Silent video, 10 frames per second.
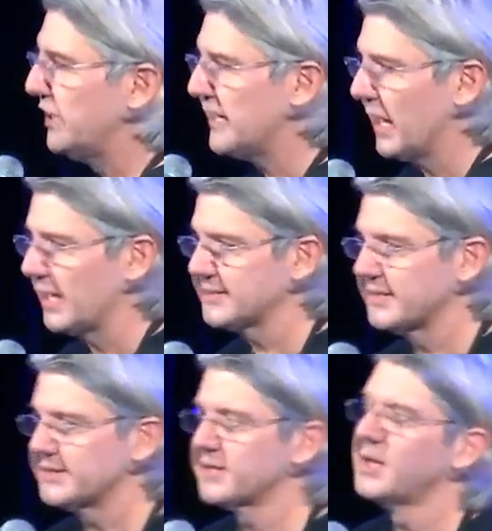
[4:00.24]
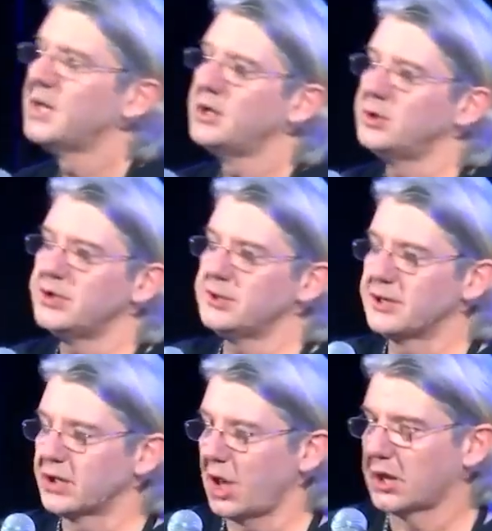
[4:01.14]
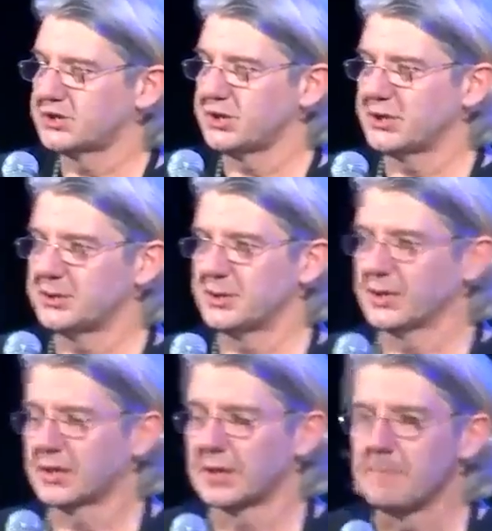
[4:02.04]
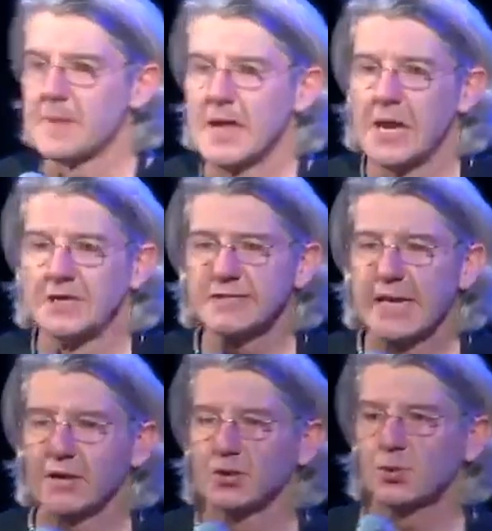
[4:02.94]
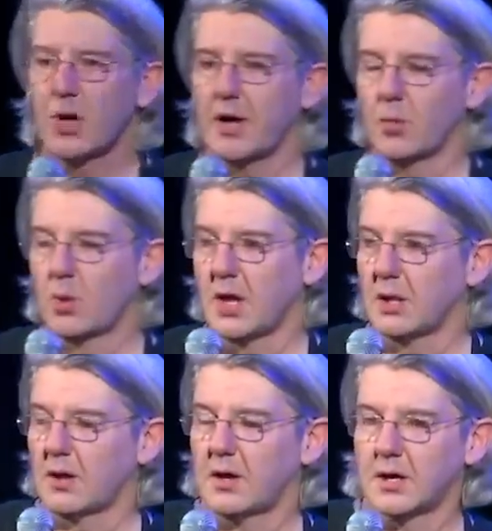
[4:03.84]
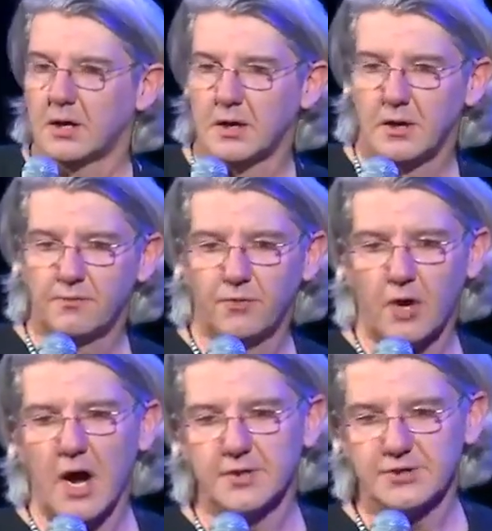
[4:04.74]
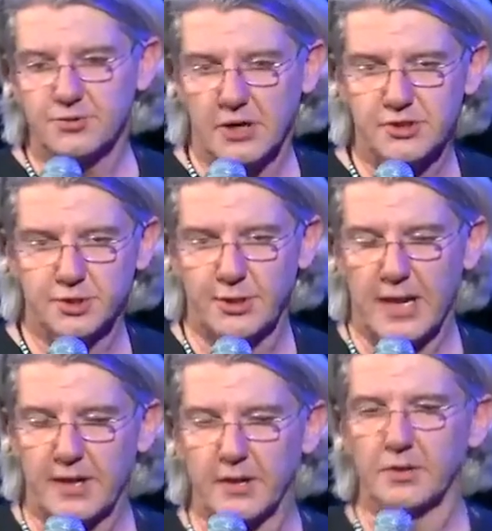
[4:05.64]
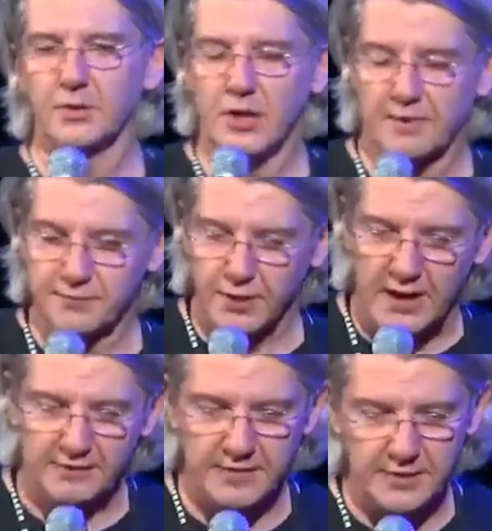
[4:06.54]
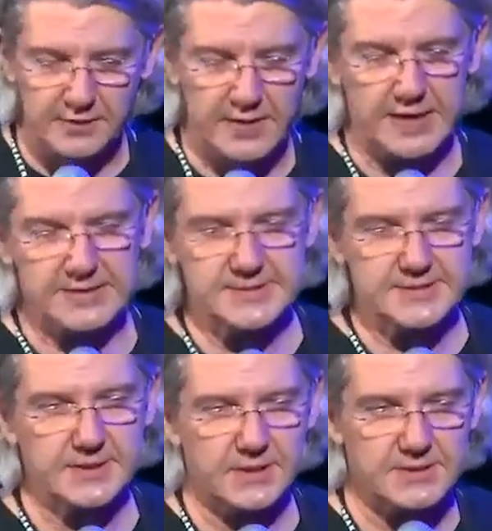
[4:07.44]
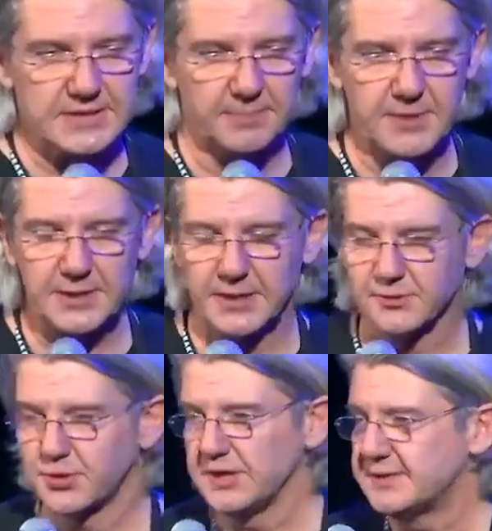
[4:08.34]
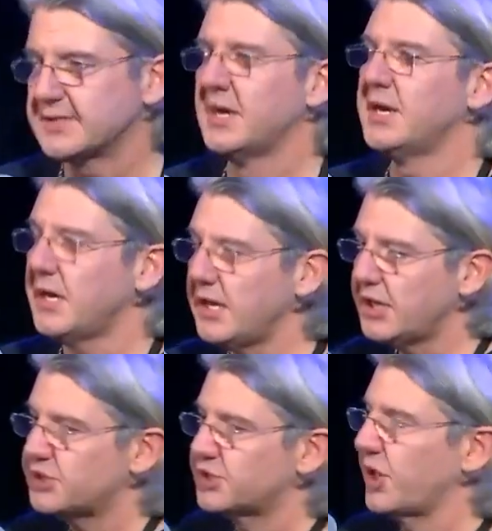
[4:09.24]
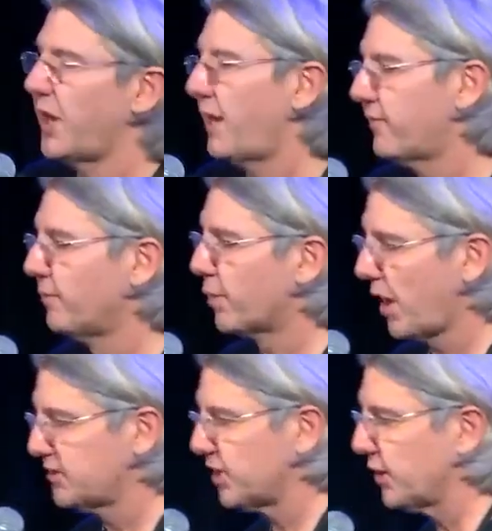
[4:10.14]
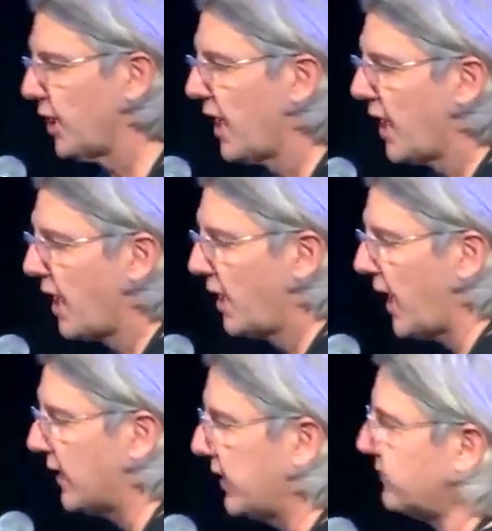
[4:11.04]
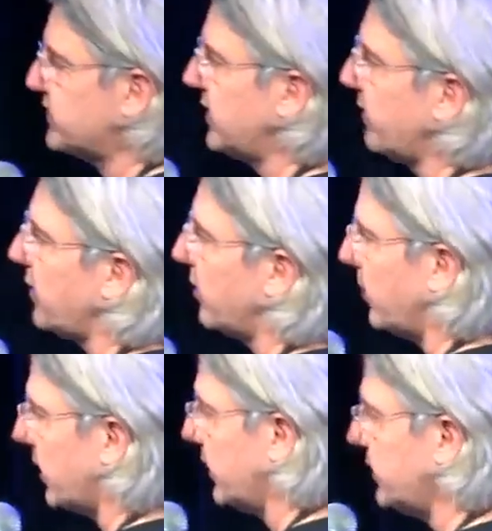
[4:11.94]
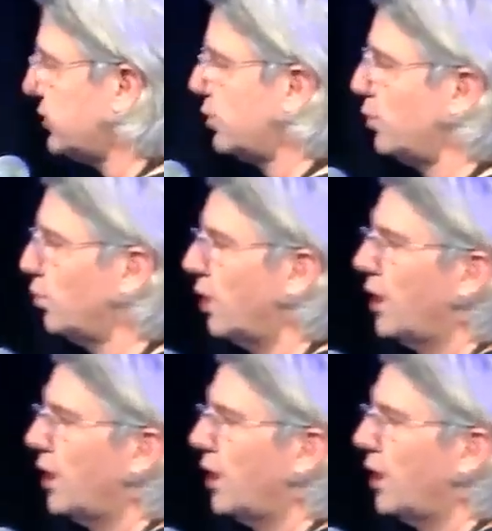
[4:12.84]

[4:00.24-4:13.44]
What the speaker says: assets, you need a technology that scales well for unstructured data. You have to have it as something that treats each and every project and gives them ability to